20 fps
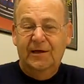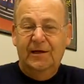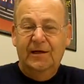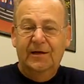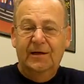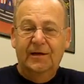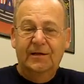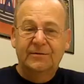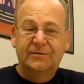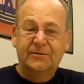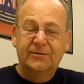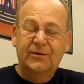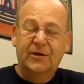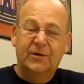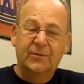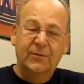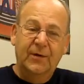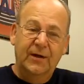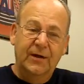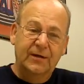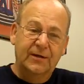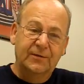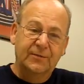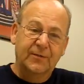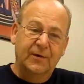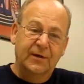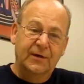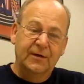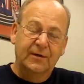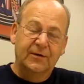And as a young man
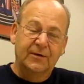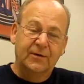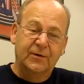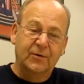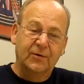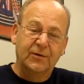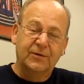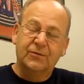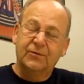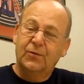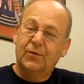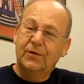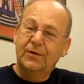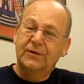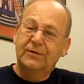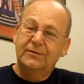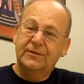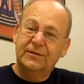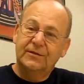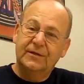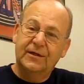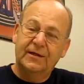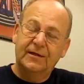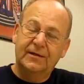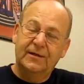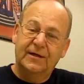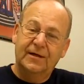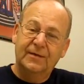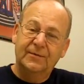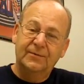in my early 20s at
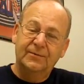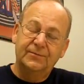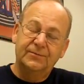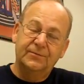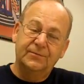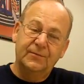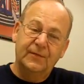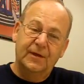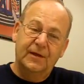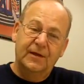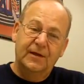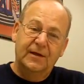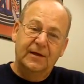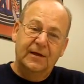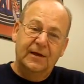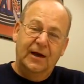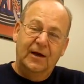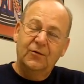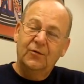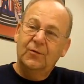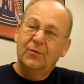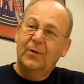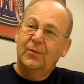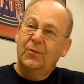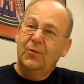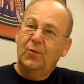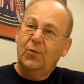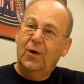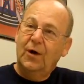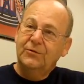that time, I
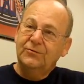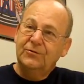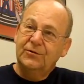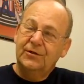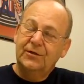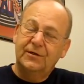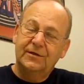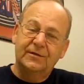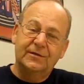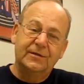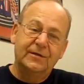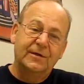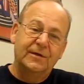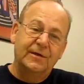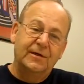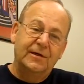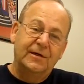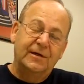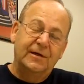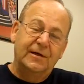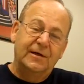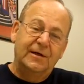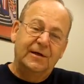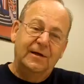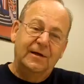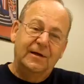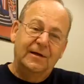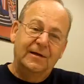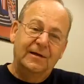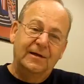remember watching it.
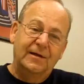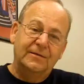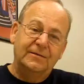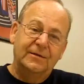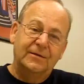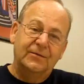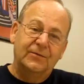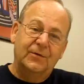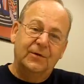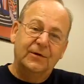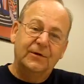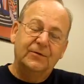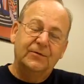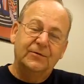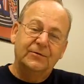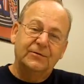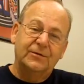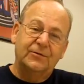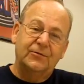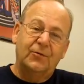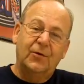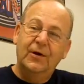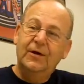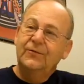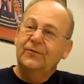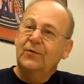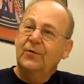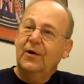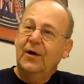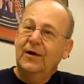And I said, well, it was a
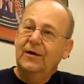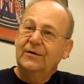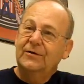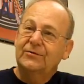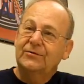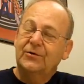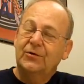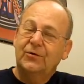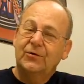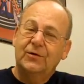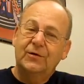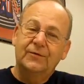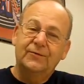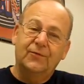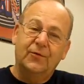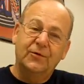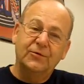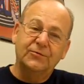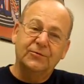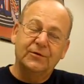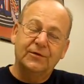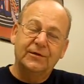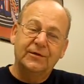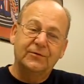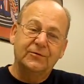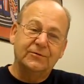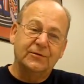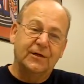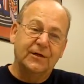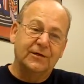great variety show. Unfortunately,
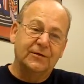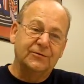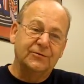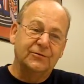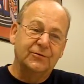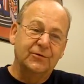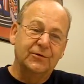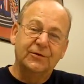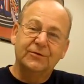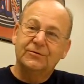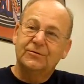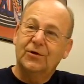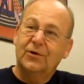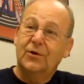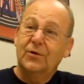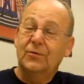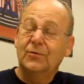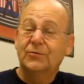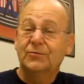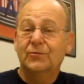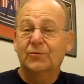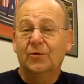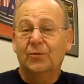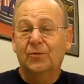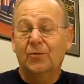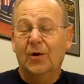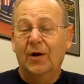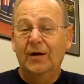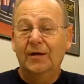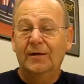it was like a shooting star. It was
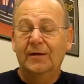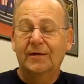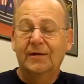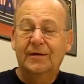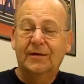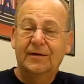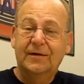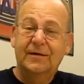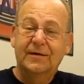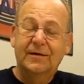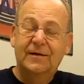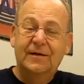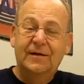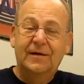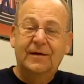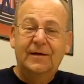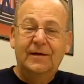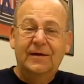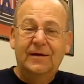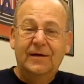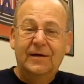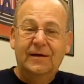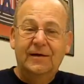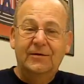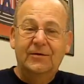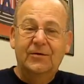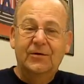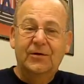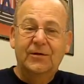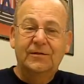real bright
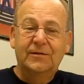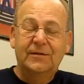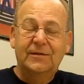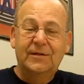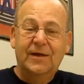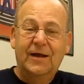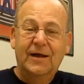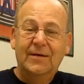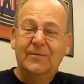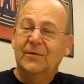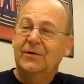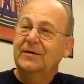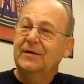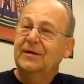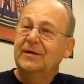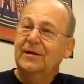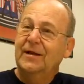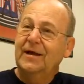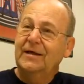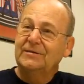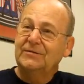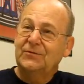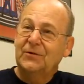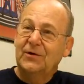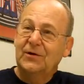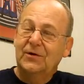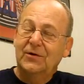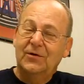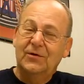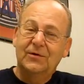and good at the time, but it didn't last
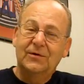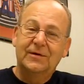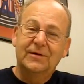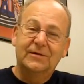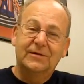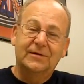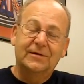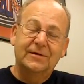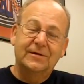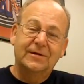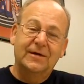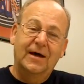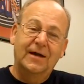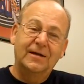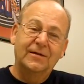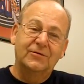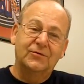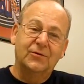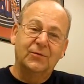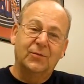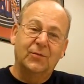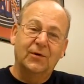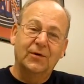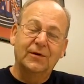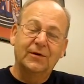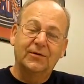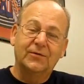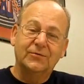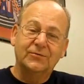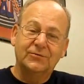very long. It got into a
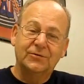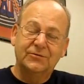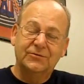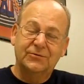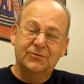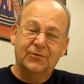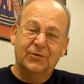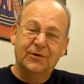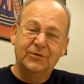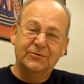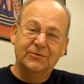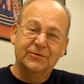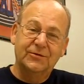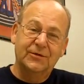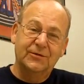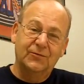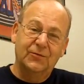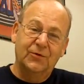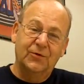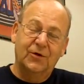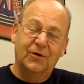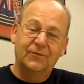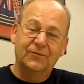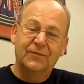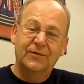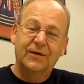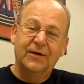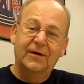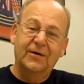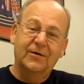political situation and went
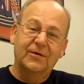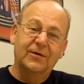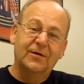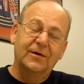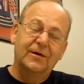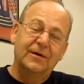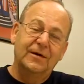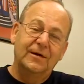off the air.